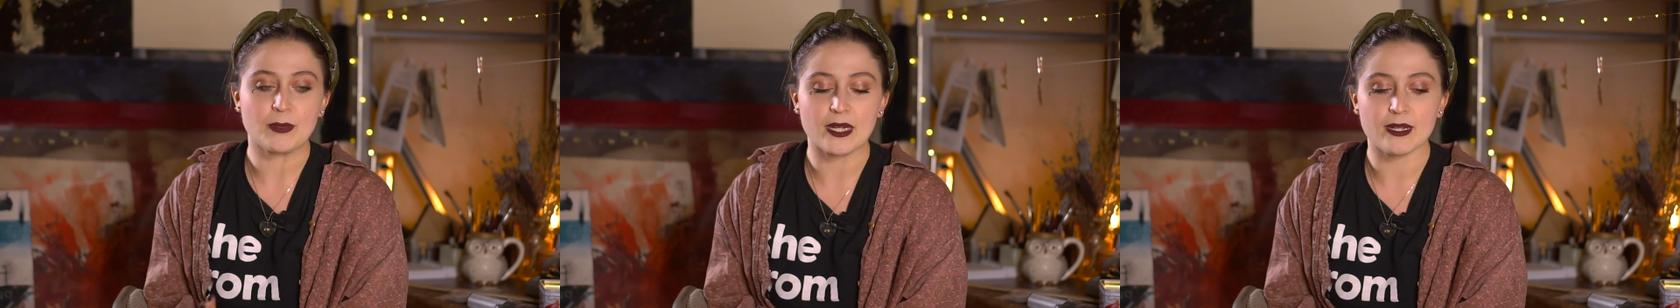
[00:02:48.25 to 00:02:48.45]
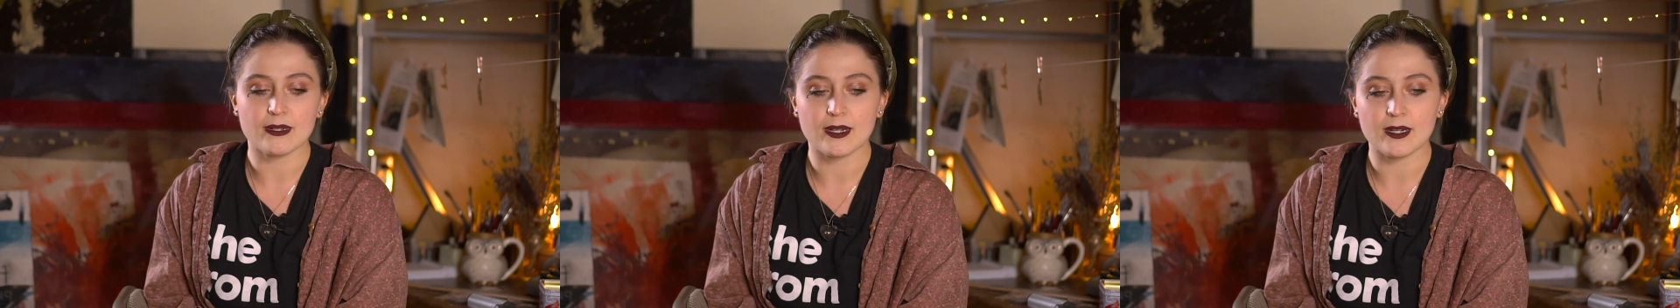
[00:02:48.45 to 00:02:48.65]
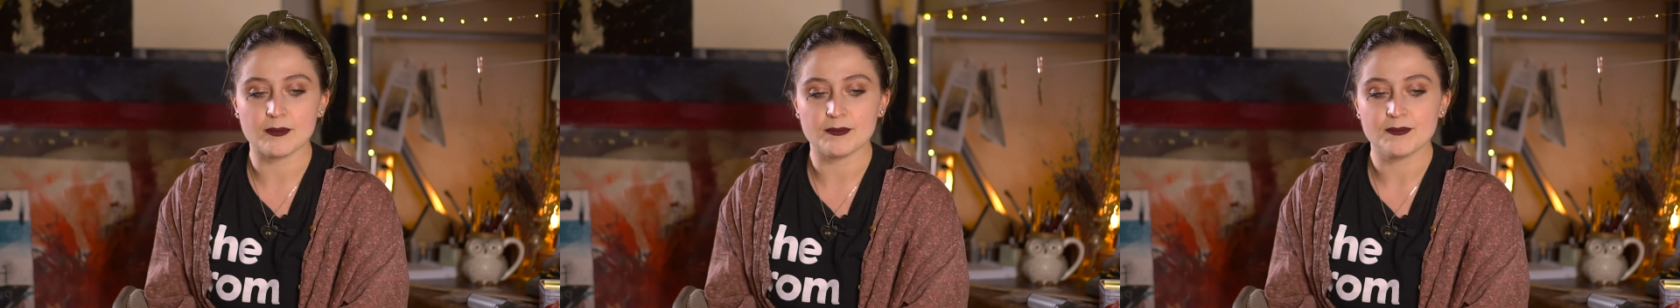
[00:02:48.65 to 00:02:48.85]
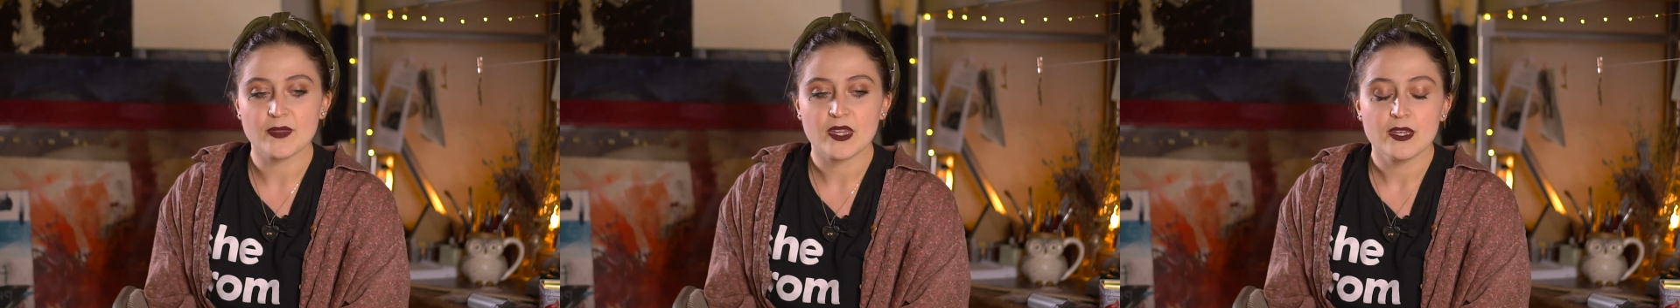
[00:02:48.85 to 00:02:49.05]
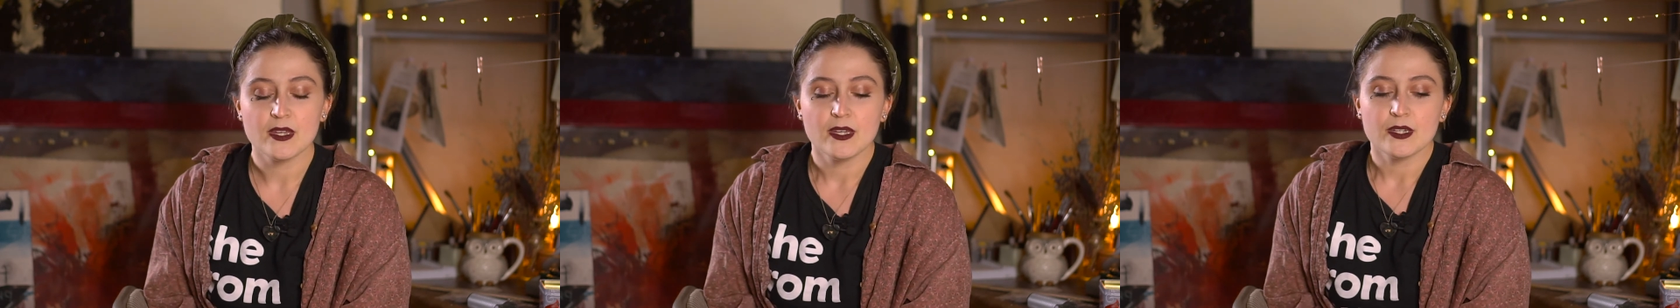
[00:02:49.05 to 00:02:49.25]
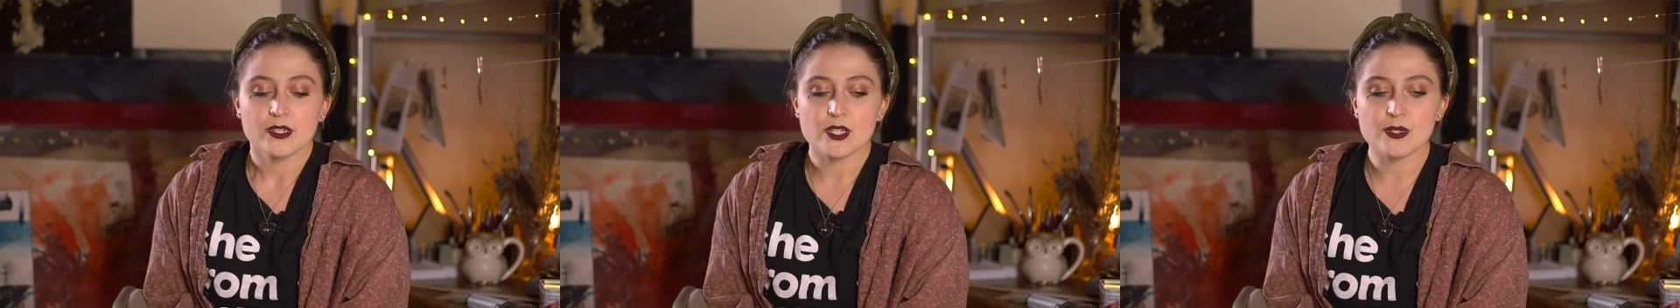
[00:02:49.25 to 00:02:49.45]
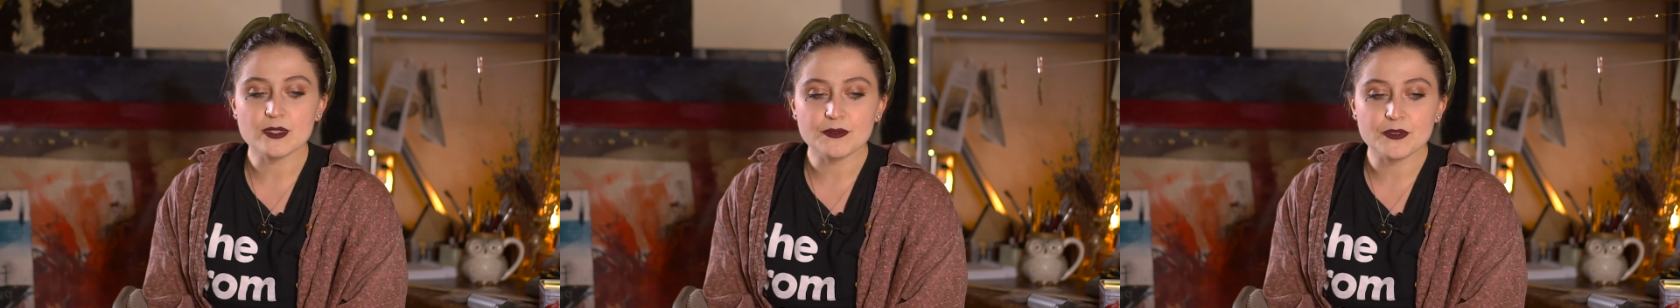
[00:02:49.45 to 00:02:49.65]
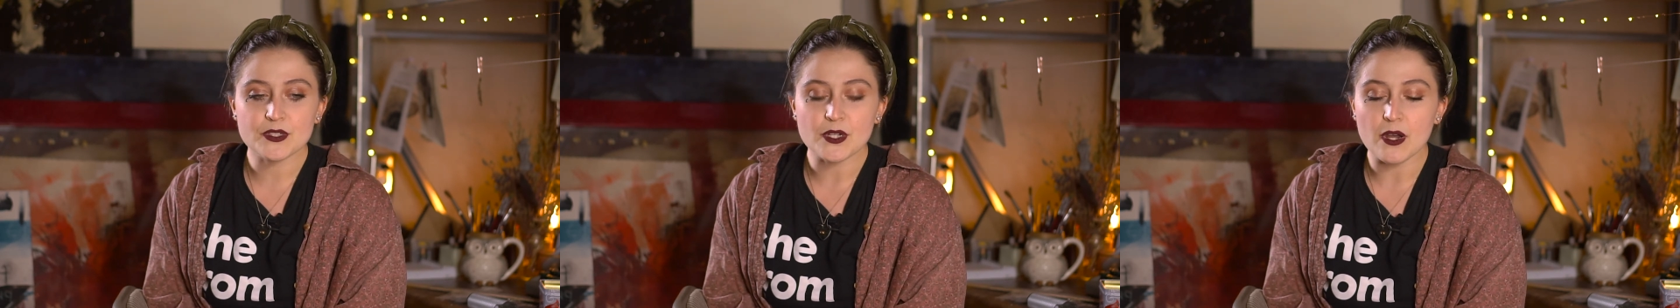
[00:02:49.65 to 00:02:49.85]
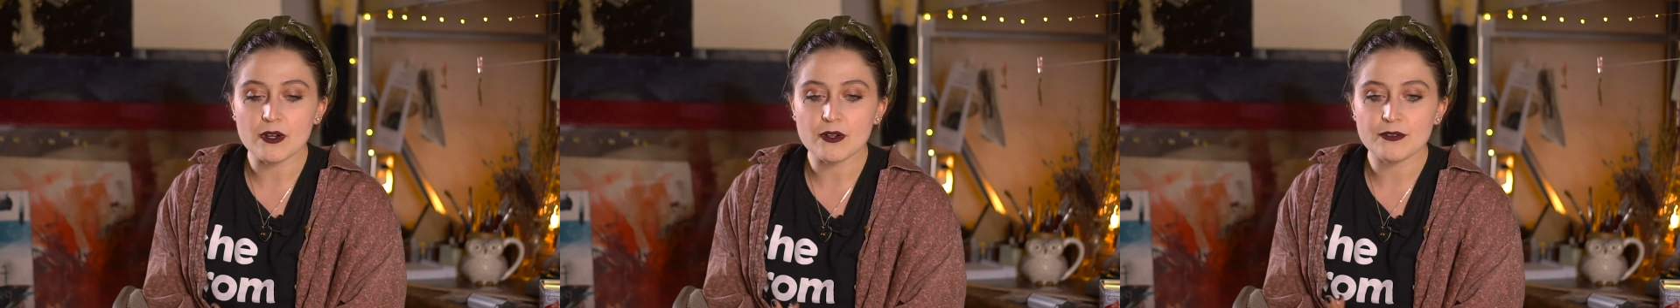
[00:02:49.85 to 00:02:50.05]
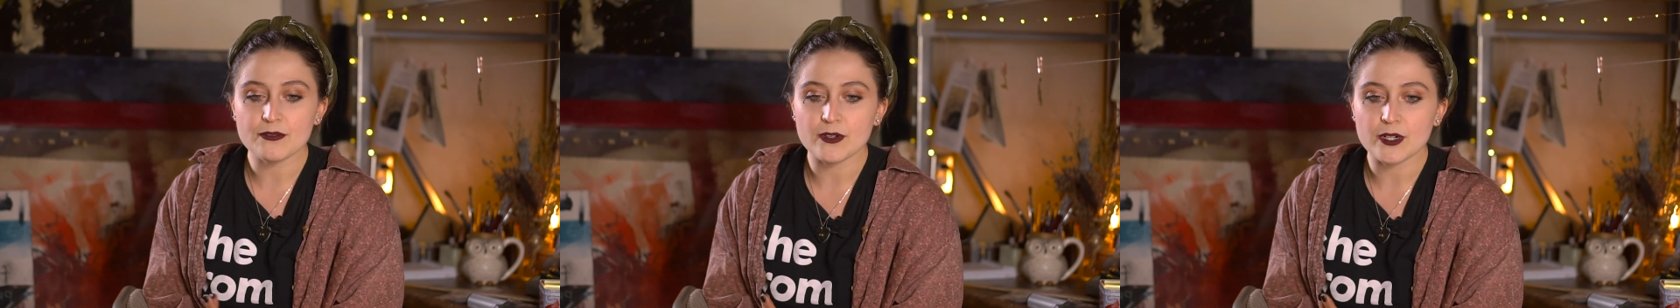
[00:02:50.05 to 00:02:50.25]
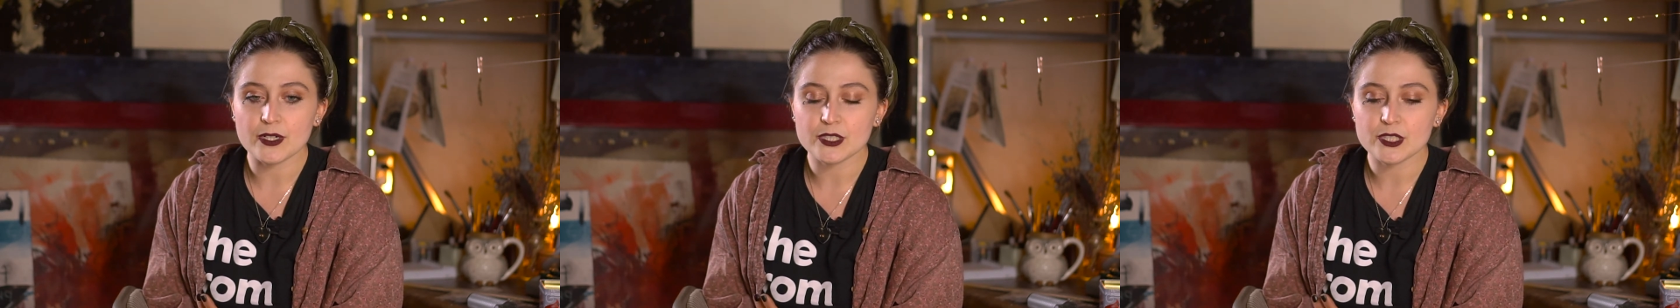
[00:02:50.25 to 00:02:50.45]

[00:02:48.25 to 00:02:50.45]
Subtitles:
But she was a photographer